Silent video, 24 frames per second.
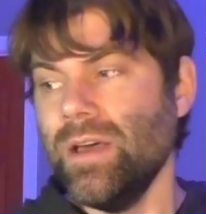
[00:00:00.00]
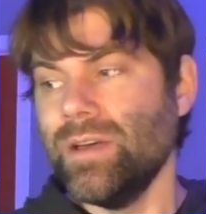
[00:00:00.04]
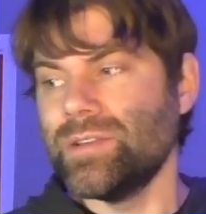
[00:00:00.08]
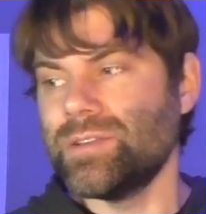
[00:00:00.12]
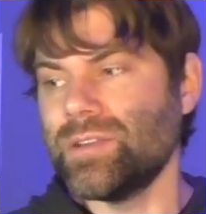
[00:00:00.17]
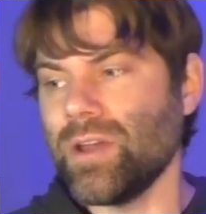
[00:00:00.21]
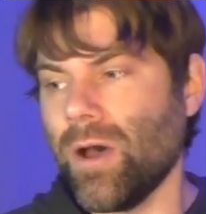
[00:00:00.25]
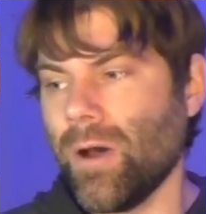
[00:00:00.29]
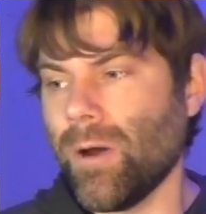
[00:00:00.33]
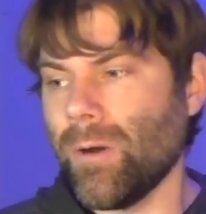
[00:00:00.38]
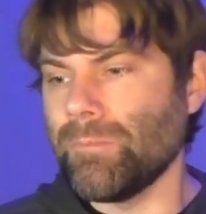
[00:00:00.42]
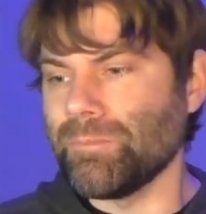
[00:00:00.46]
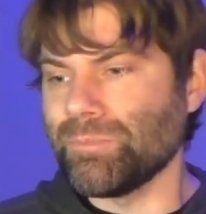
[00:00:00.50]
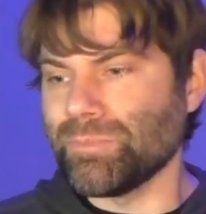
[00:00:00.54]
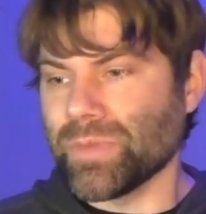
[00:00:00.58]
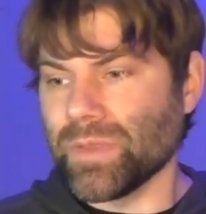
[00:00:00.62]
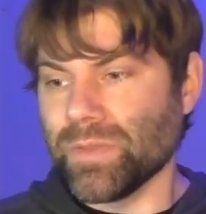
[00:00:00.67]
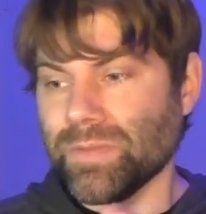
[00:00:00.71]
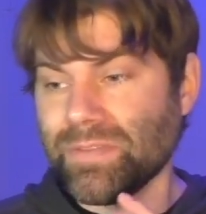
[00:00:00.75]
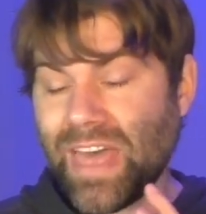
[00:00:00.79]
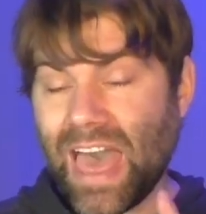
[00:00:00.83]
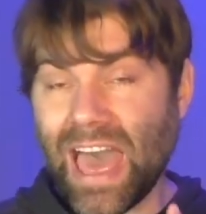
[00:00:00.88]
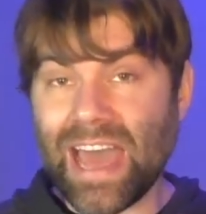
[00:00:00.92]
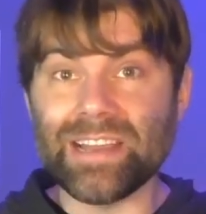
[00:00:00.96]
So
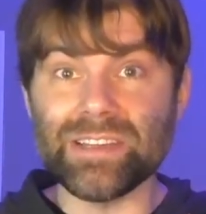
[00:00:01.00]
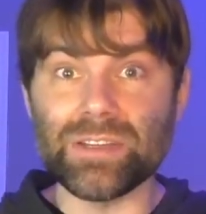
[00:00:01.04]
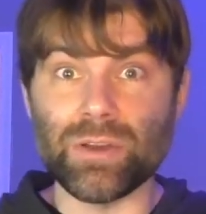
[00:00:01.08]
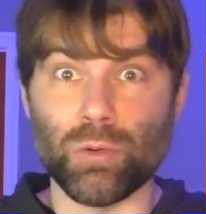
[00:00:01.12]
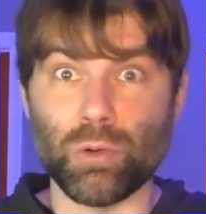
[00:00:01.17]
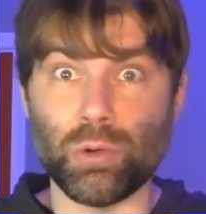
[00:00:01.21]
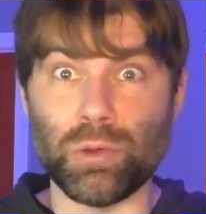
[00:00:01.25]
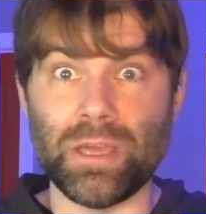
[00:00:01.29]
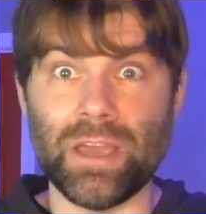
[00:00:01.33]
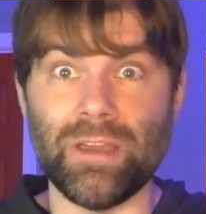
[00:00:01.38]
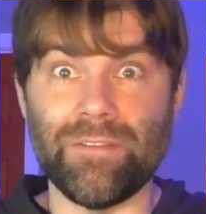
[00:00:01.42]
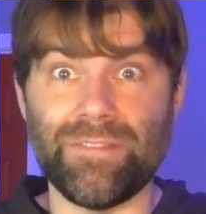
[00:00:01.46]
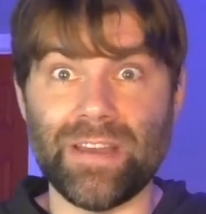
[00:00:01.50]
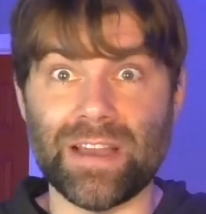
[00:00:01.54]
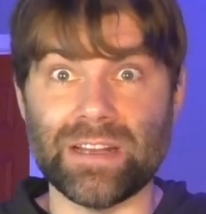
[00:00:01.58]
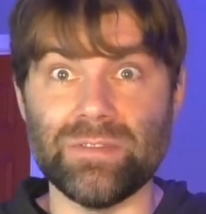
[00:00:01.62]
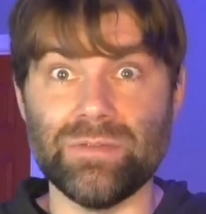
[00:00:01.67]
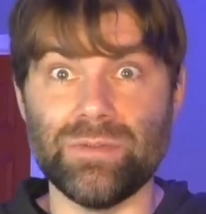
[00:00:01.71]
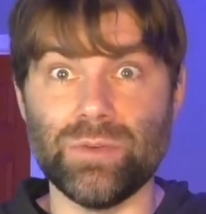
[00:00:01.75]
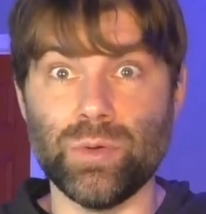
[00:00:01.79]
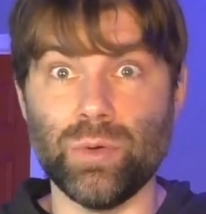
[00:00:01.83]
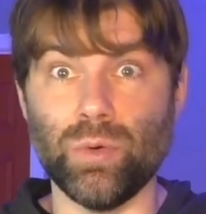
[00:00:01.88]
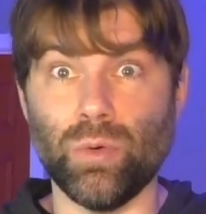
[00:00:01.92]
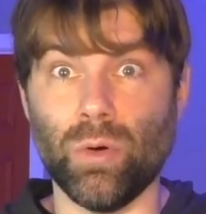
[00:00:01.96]
that is a really
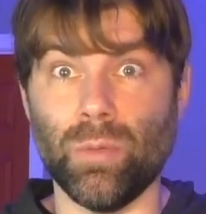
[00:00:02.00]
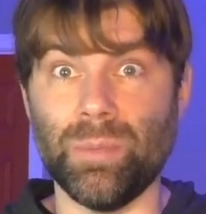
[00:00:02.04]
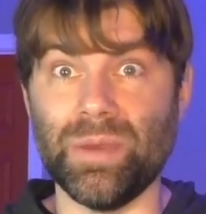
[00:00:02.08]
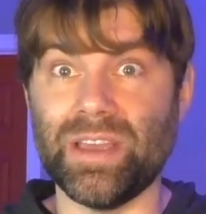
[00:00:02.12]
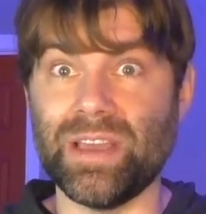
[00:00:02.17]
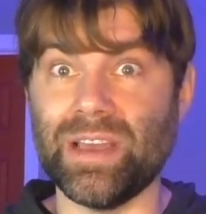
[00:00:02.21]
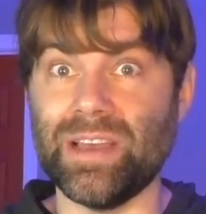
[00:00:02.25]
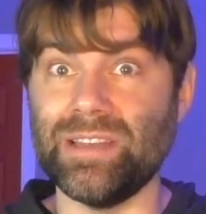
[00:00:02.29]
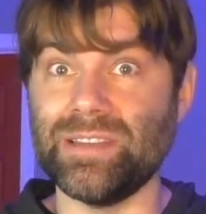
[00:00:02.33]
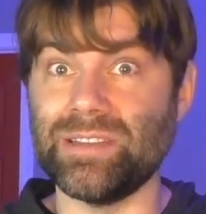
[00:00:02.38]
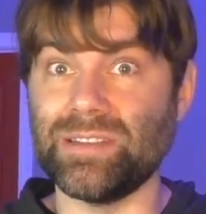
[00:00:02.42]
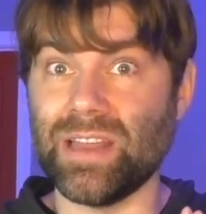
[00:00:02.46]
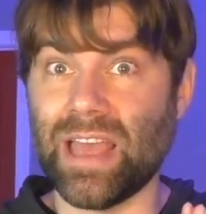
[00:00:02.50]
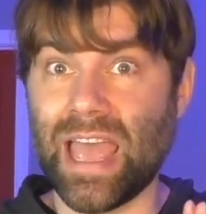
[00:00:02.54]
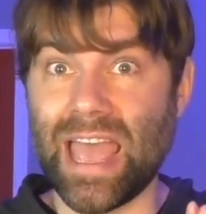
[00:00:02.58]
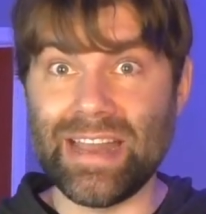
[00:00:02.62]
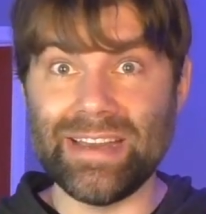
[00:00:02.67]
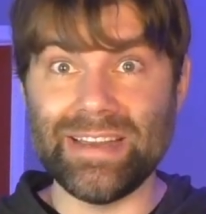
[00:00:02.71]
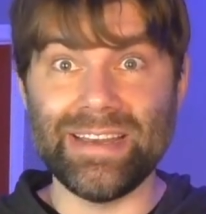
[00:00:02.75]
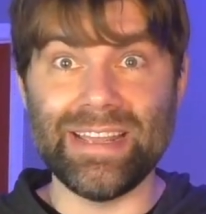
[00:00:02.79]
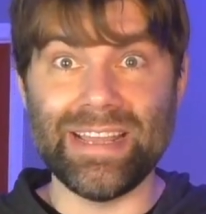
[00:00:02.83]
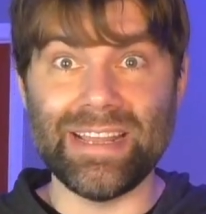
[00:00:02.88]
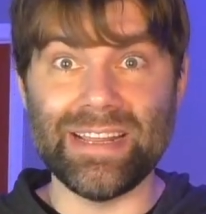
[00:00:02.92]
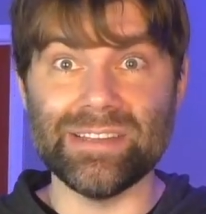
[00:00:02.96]
effective tool, because
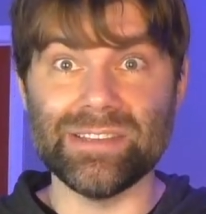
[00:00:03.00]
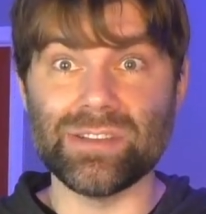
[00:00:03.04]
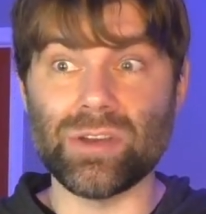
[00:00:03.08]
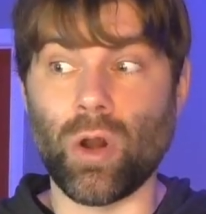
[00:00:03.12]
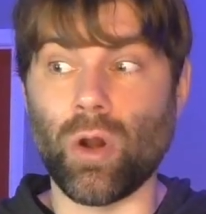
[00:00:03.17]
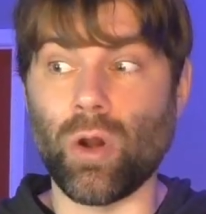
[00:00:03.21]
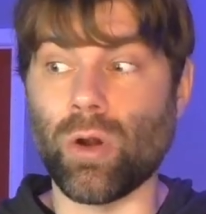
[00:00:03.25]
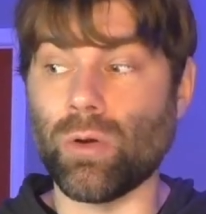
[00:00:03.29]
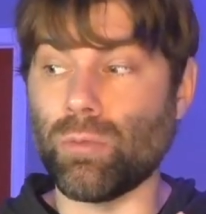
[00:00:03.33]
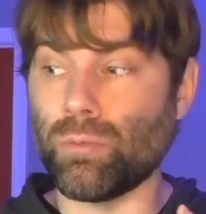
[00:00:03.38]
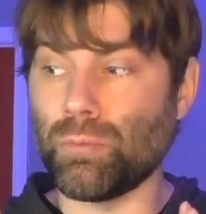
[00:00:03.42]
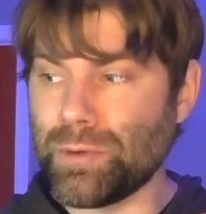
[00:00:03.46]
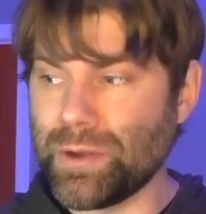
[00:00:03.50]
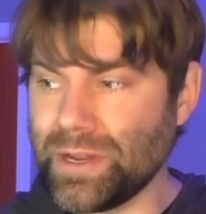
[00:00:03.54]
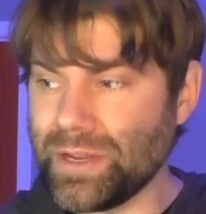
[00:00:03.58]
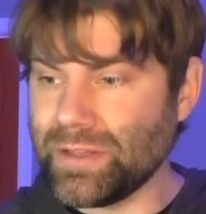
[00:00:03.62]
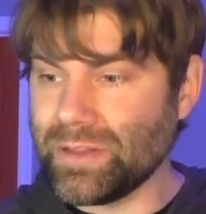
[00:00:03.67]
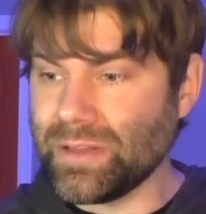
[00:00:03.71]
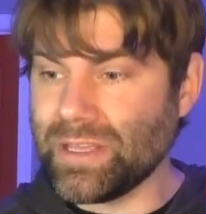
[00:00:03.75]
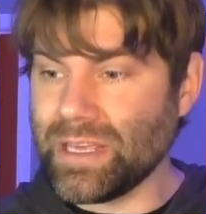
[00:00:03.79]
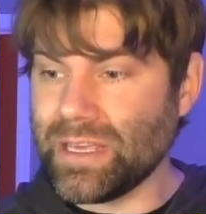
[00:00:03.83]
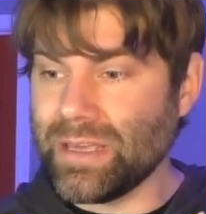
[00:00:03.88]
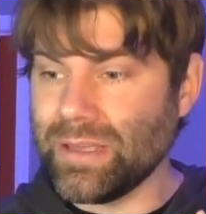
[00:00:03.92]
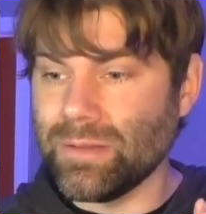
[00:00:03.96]
endings are
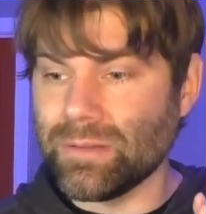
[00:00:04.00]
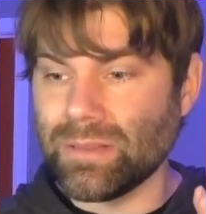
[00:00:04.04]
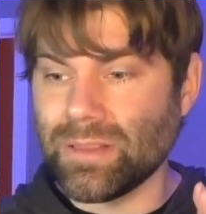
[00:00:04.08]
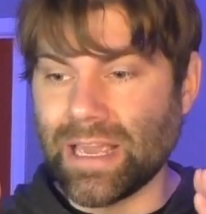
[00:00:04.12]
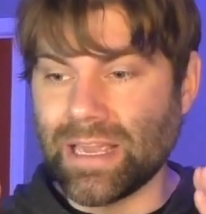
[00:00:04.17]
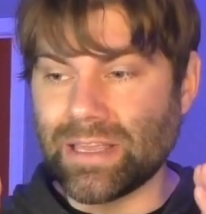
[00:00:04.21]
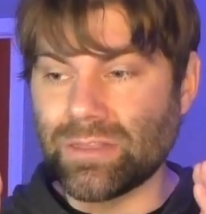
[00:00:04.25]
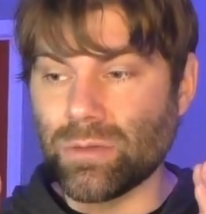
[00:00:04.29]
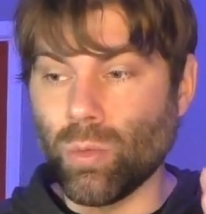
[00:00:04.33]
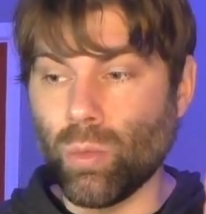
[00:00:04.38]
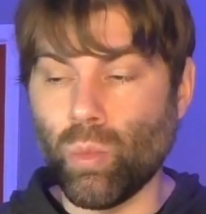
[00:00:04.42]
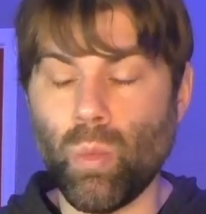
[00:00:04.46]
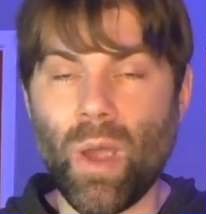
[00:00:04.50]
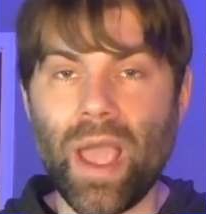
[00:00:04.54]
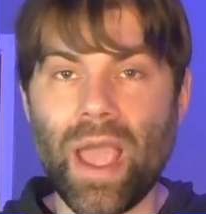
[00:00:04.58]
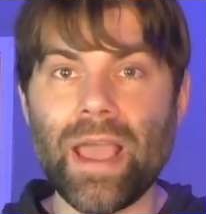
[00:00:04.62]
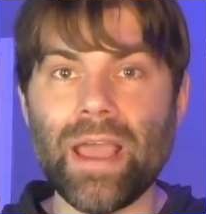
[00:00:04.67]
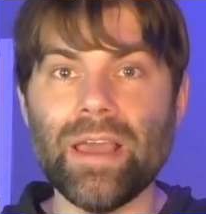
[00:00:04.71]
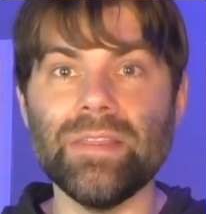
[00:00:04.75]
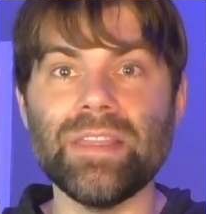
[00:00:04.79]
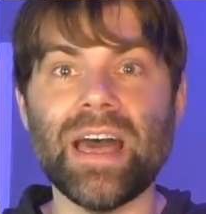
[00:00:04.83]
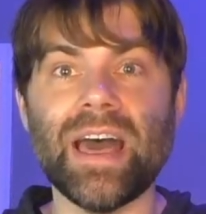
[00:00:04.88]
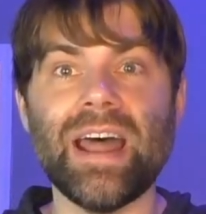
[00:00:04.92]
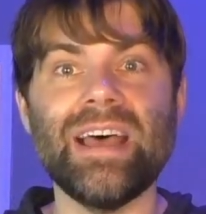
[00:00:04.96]
really like the
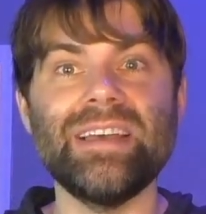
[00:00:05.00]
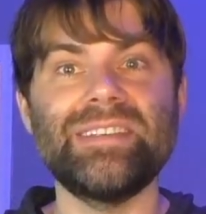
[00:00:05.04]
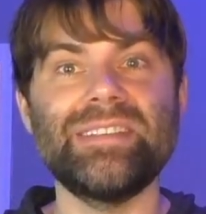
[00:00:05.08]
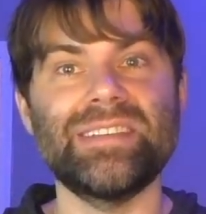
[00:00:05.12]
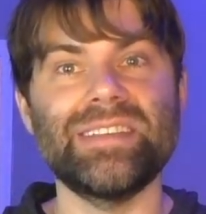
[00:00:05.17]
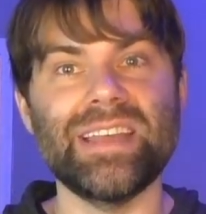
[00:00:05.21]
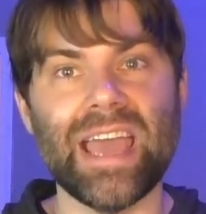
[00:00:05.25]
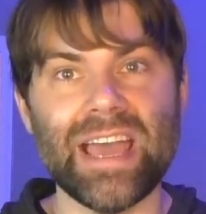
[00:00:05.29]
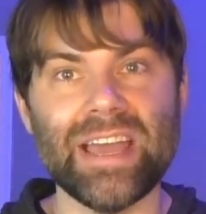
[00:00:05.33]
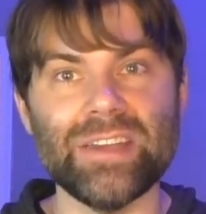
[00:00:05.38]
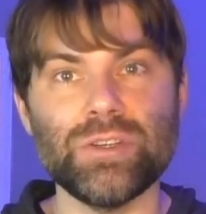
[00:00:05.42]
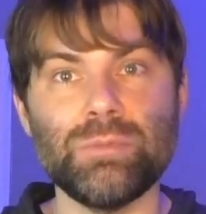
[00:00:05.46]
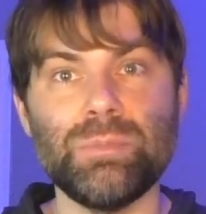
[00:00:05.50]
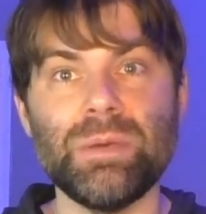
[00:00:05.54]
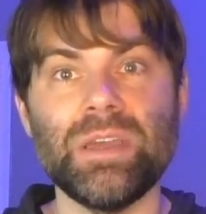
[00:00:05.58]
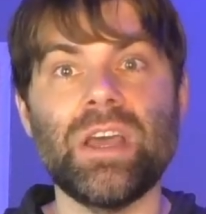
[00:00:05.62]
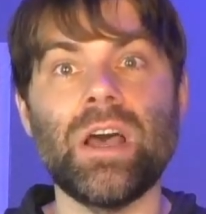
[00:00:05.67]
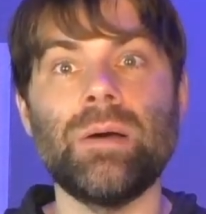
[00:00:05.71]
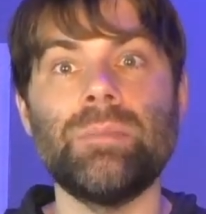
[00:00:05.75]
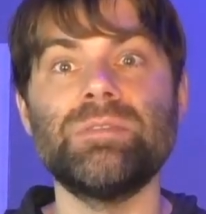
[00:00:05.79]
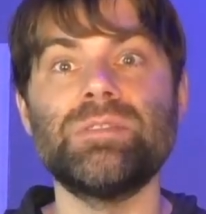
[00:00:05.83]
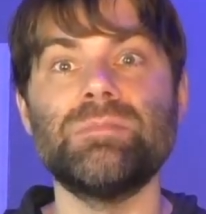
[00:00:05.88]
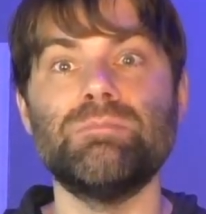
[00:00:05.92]
way that a sketch becomes